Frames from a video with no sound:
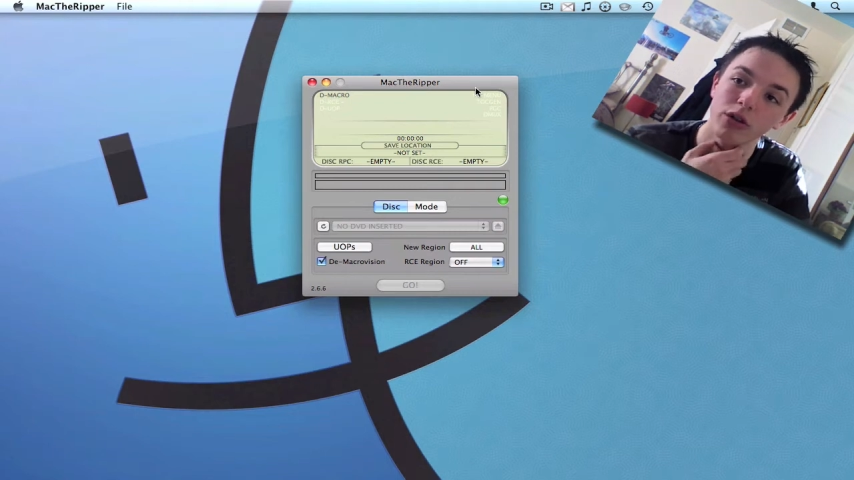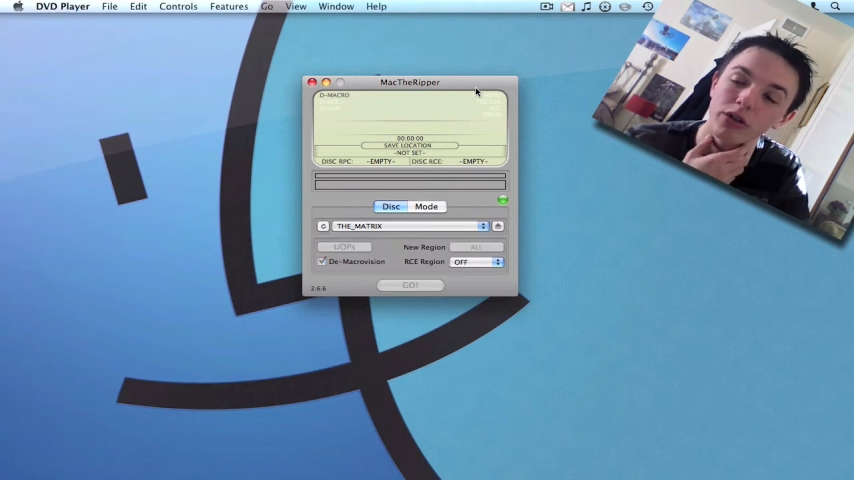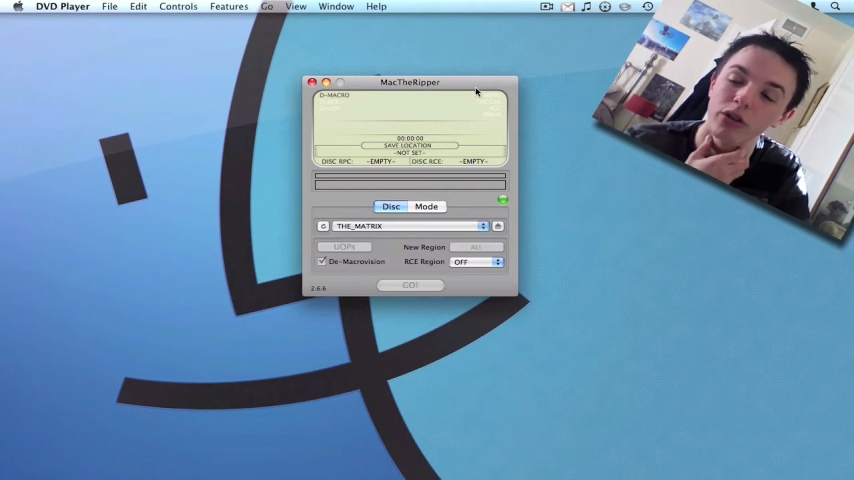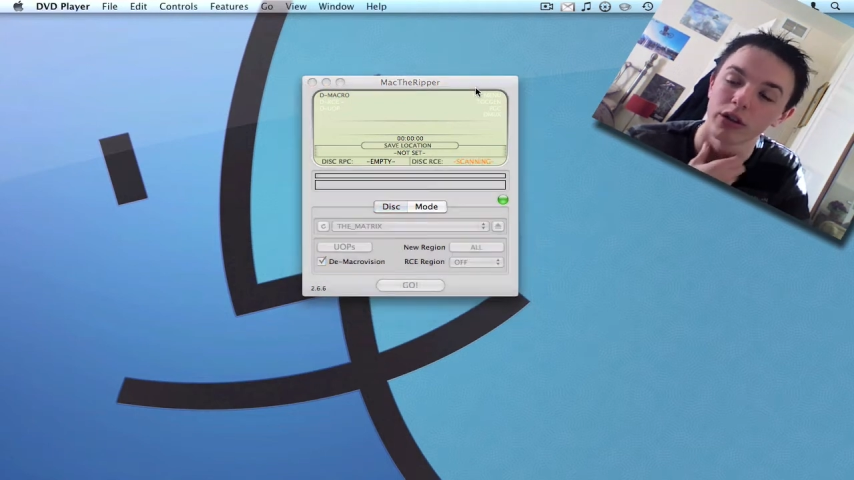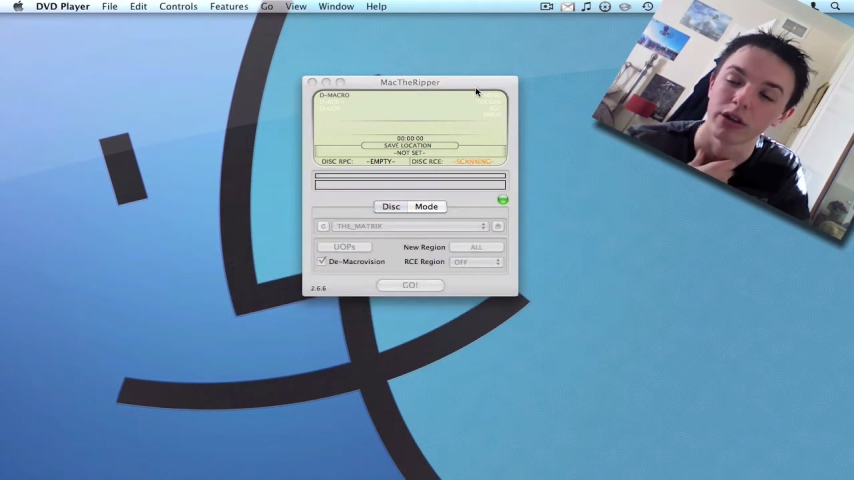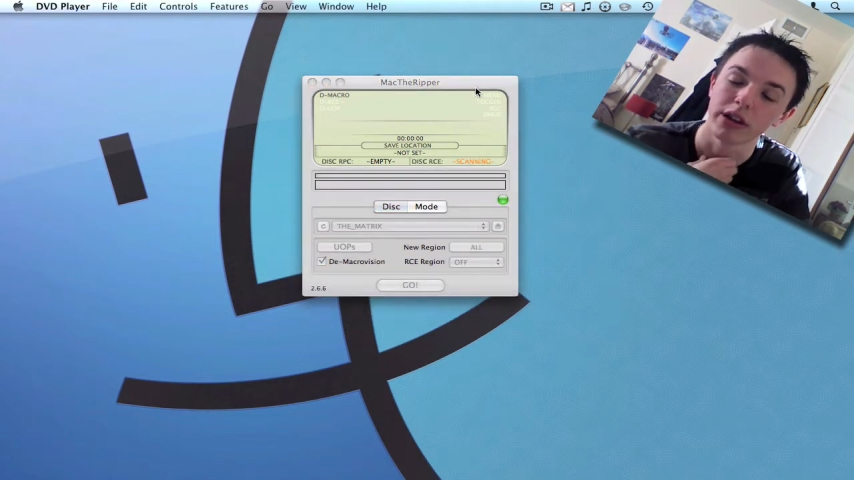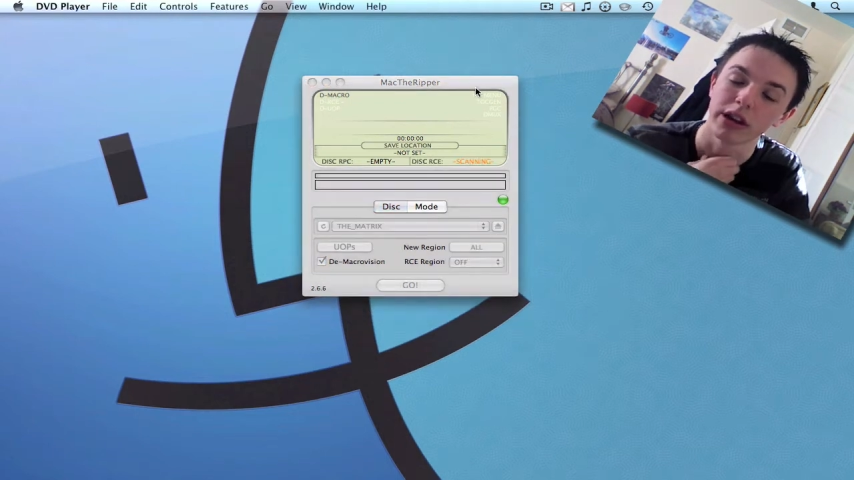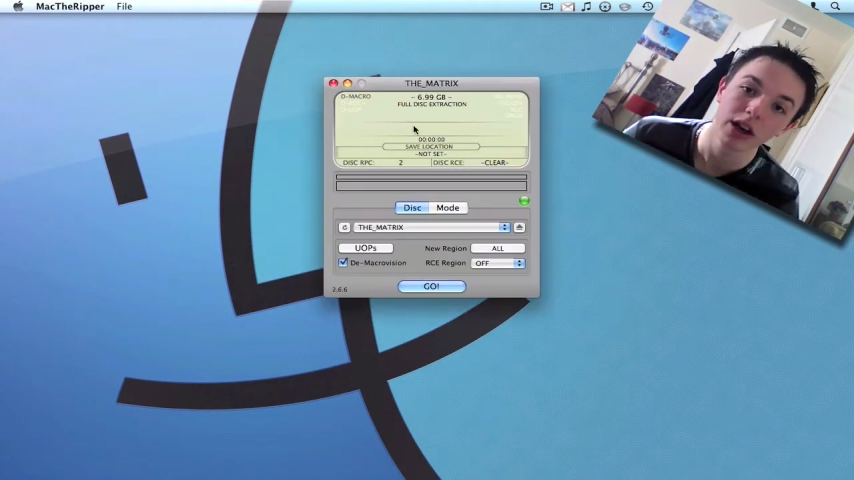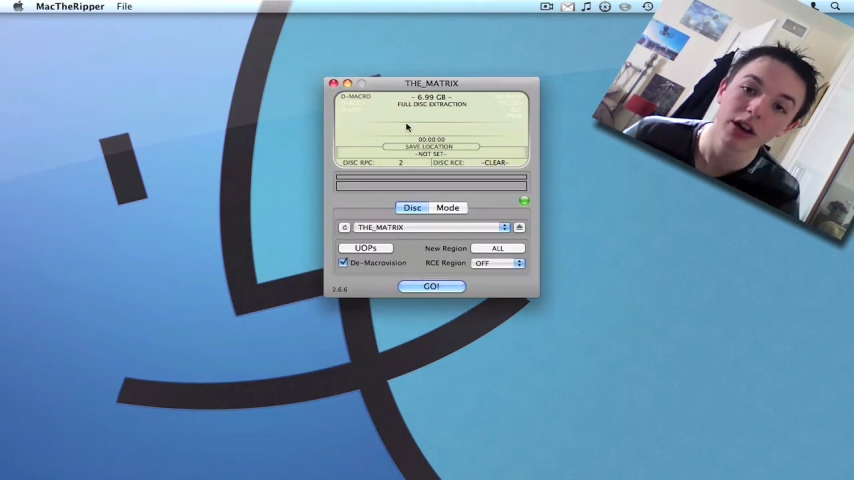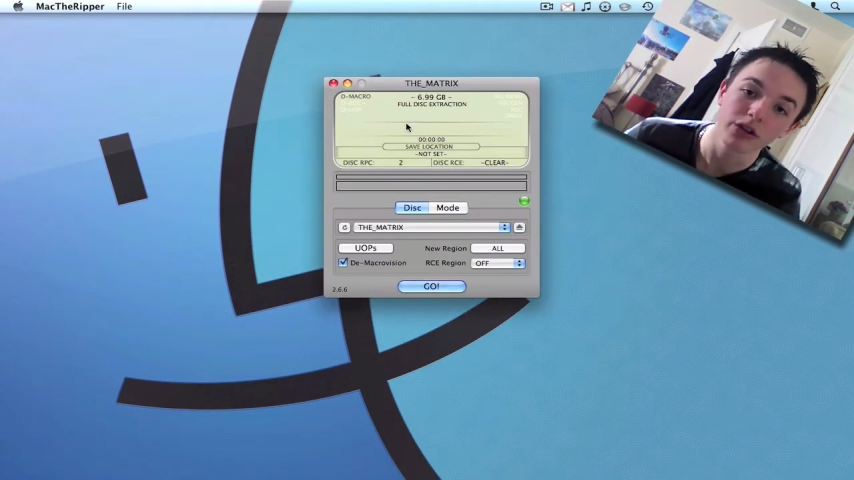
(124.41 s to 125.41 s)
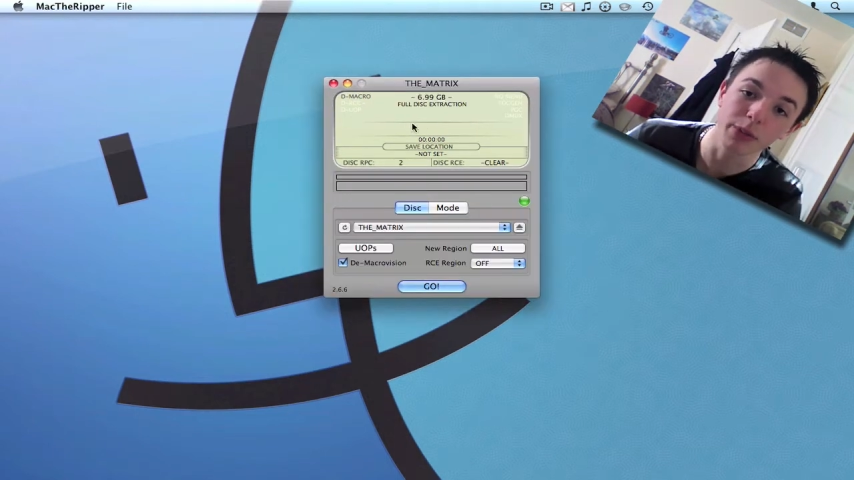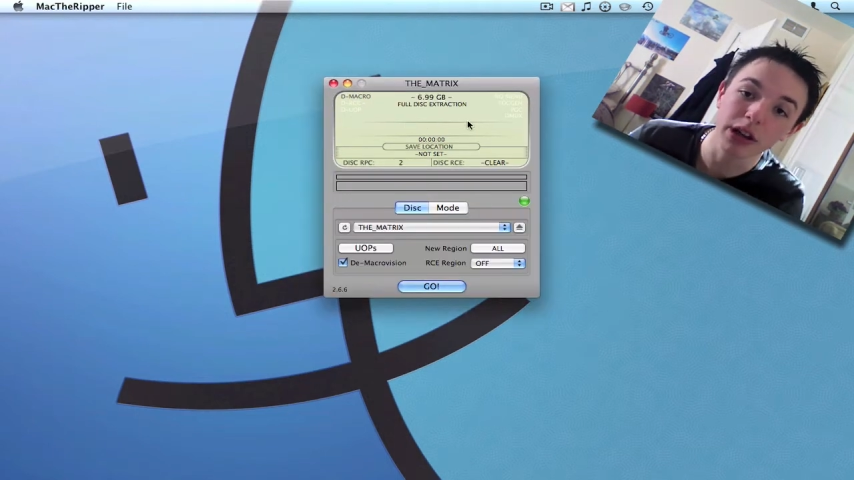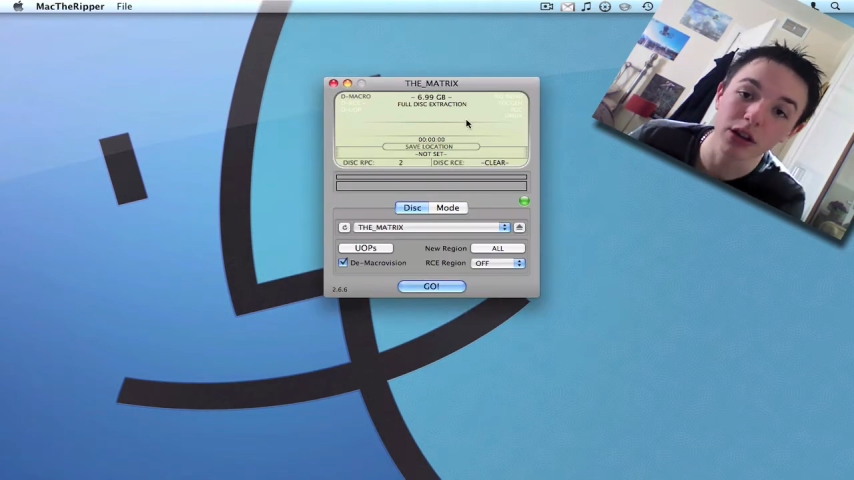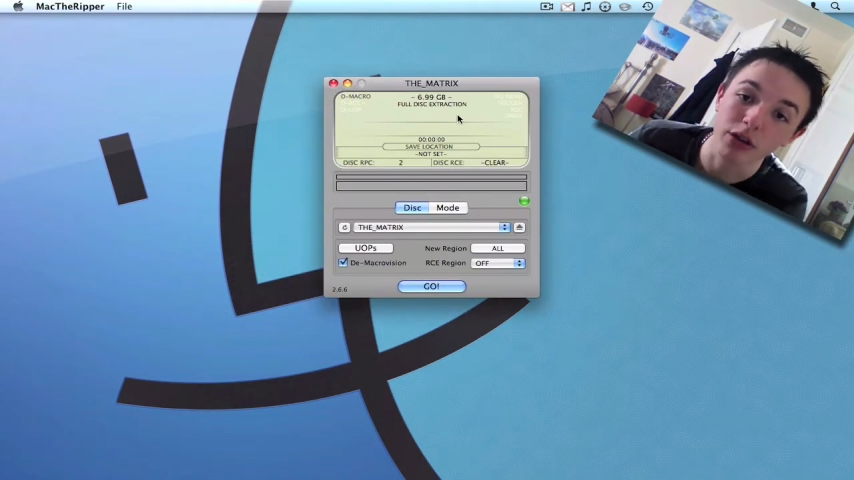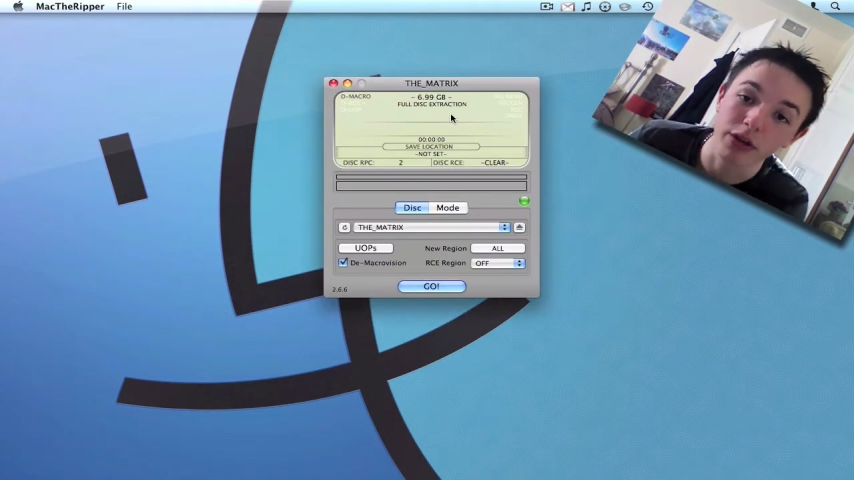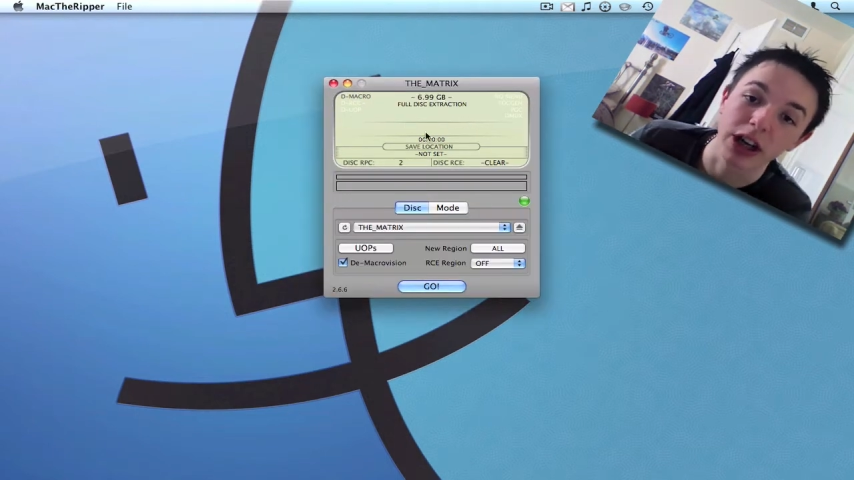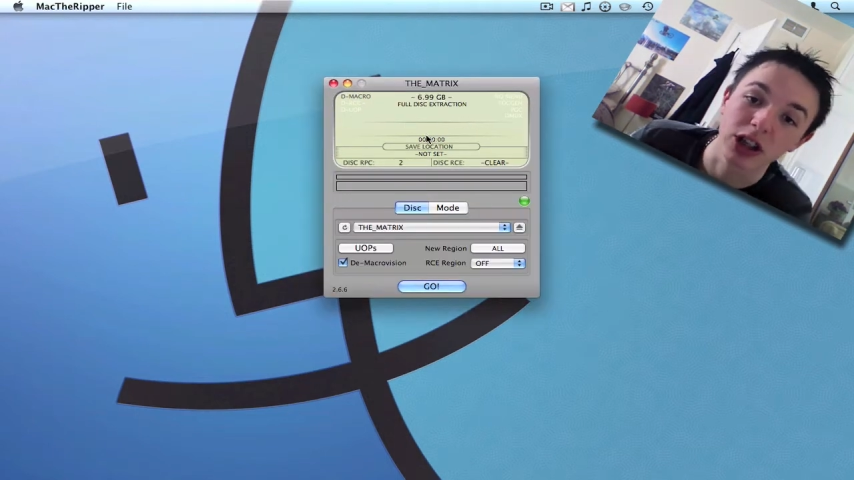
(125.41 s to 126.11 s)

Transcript: so the name so by the looks at it,